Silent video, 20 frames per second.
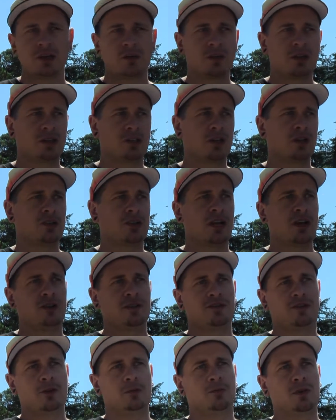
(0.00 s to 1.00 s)
We turned down
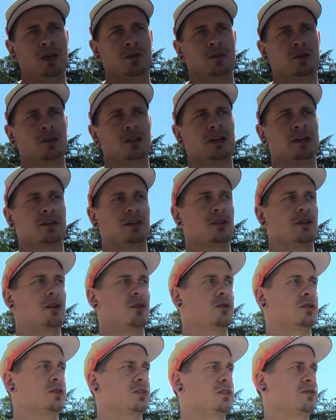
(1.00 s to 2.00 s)
a few people, like you
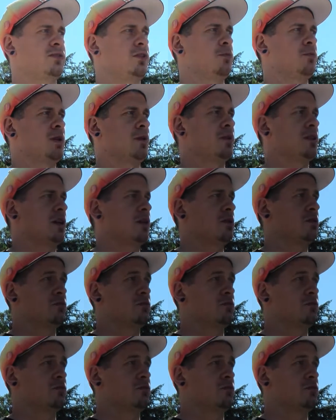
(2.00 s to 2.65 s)
know, there's a few people that